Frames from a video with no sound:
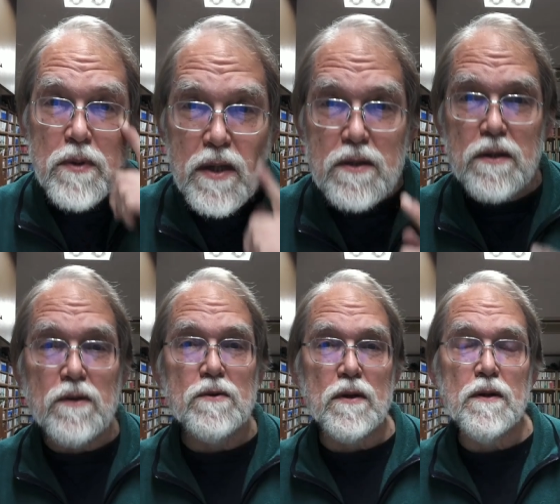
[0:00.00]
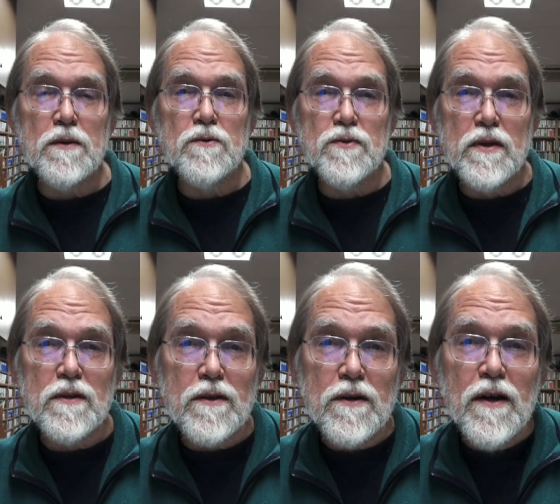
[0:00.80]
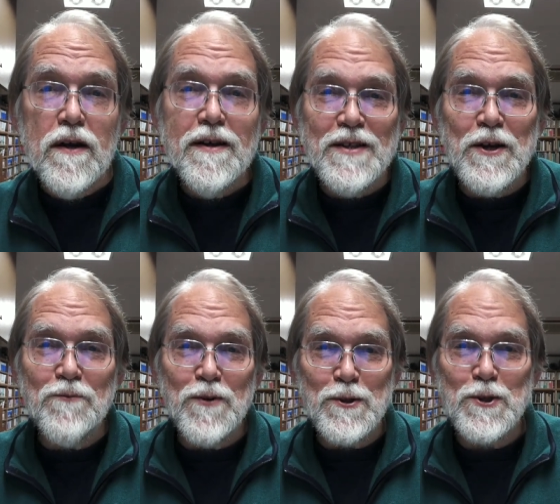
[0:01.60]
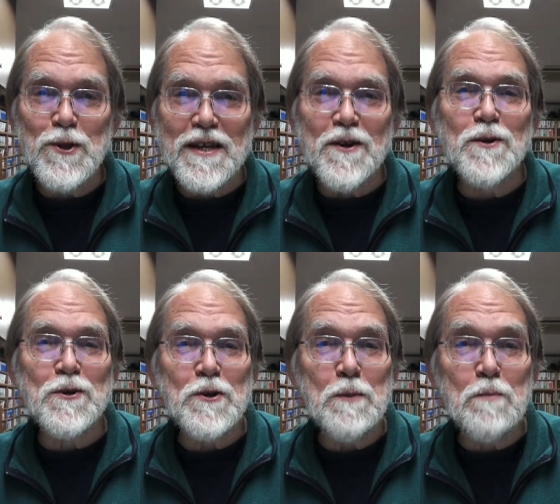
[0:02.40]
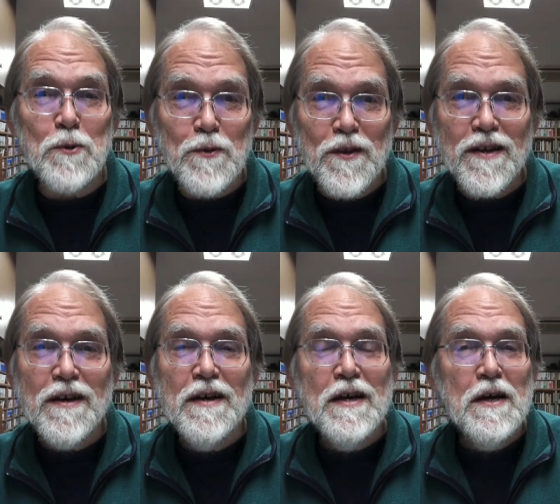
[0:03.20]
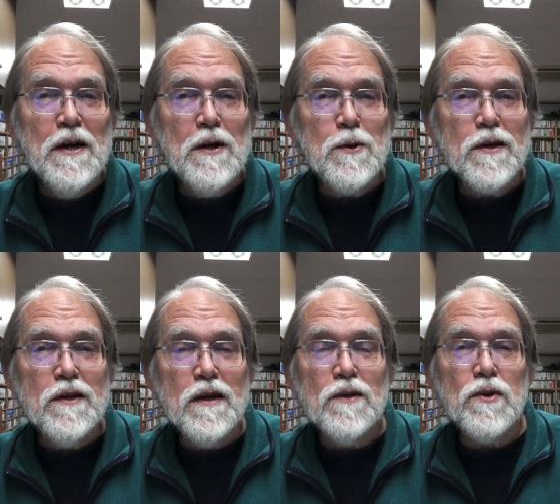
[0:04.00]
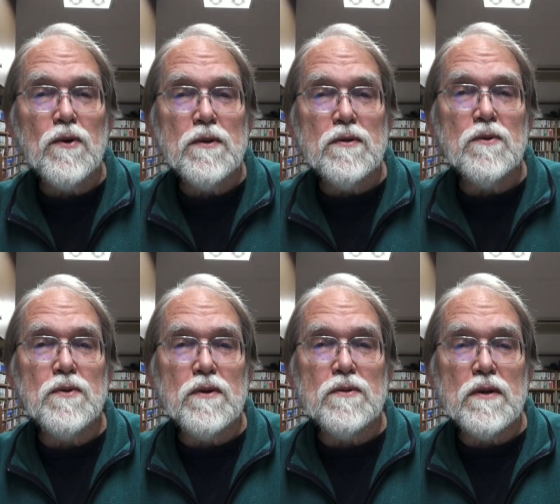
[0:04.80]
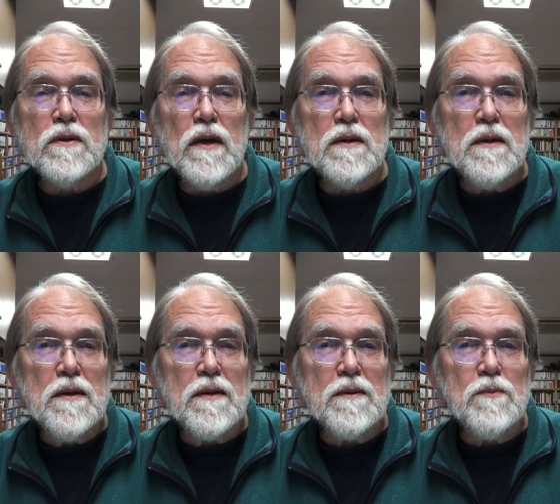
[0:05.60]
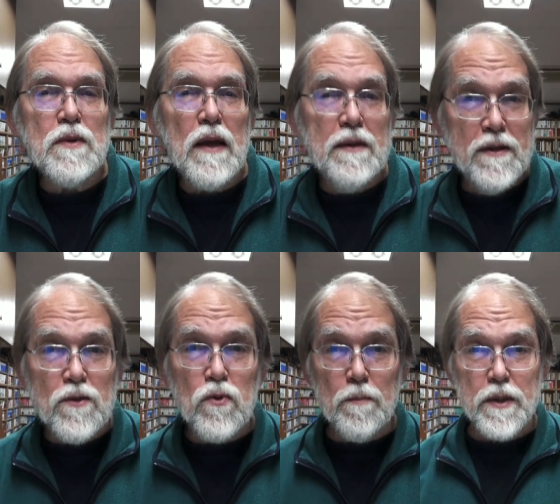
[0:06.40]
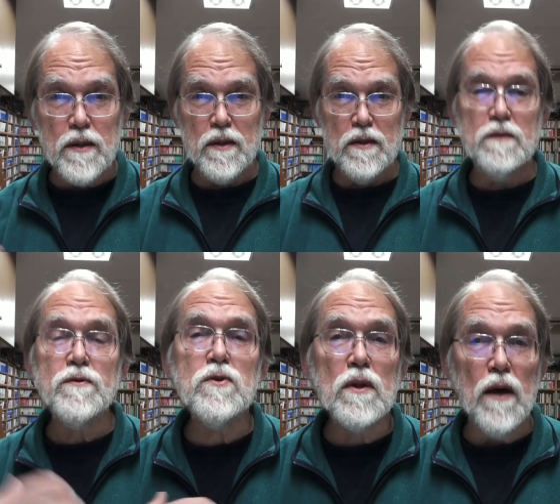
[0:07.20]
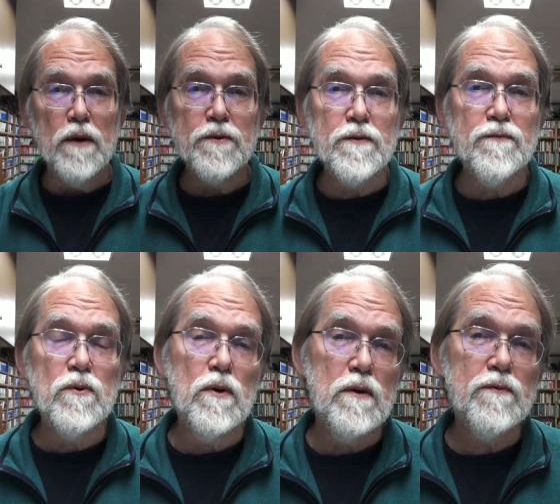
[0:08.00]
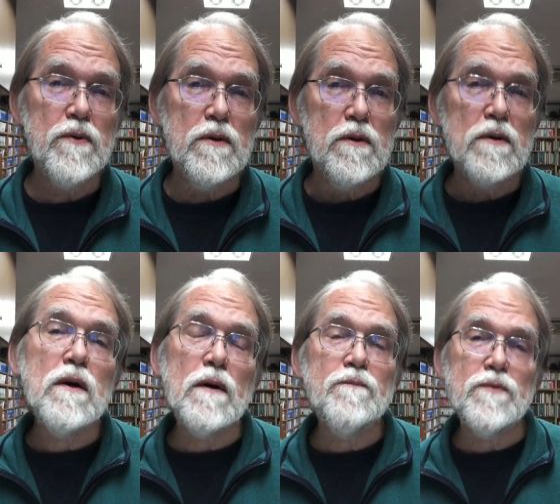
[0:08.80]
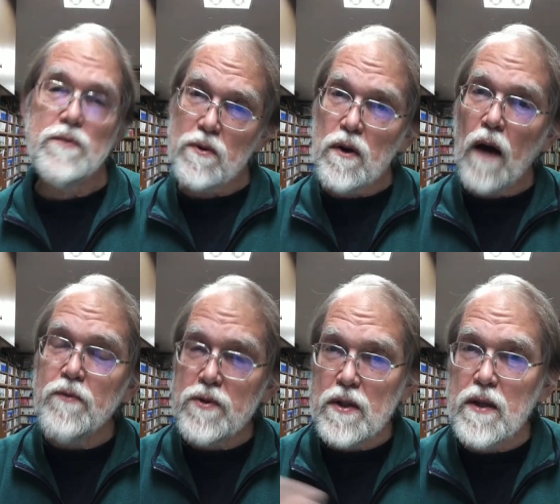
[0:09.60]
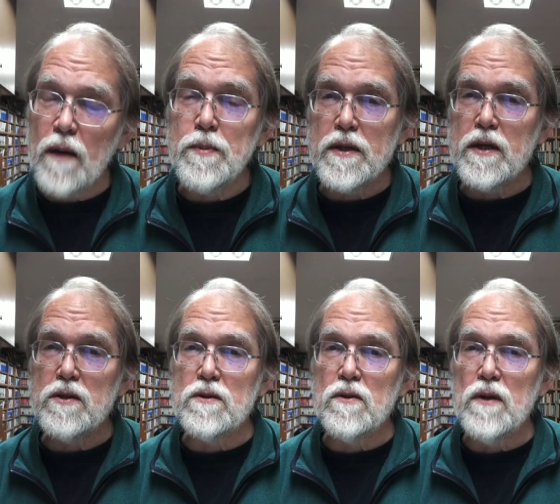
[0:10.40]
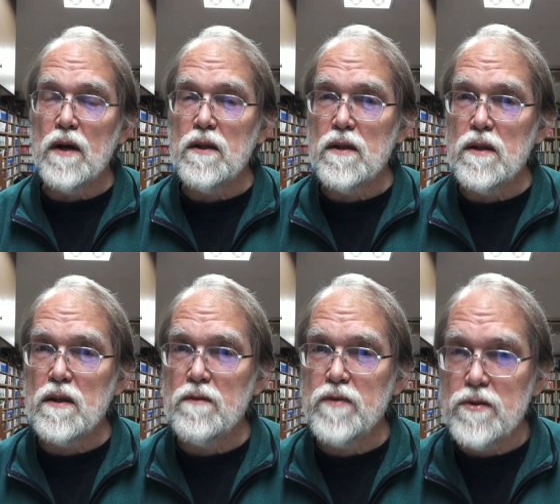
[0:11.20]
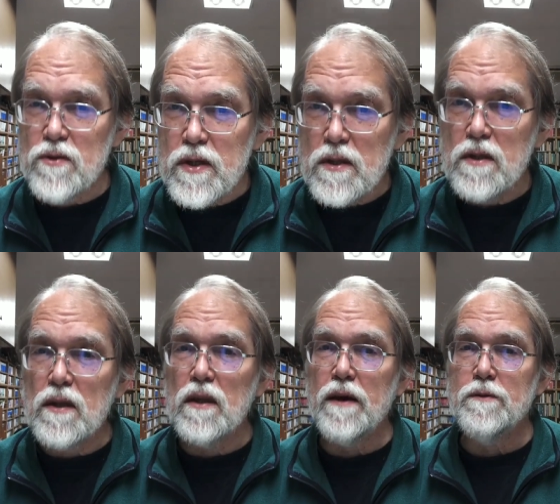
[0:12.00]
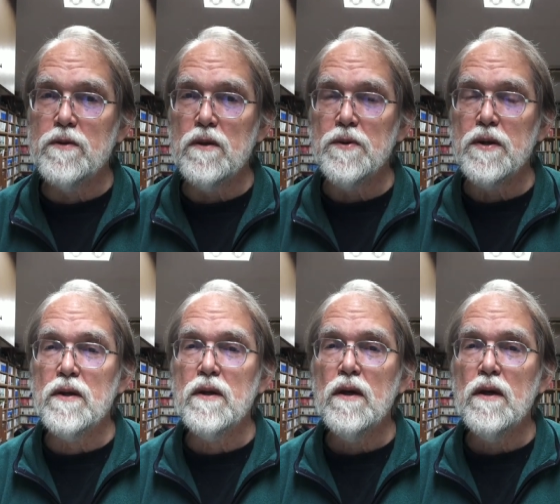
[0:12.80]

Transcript: get tears on it. They're seeing their virtual character in person. Okay, and so there's and this will be individualized for you. So obviously the applications are not restricted to language learning,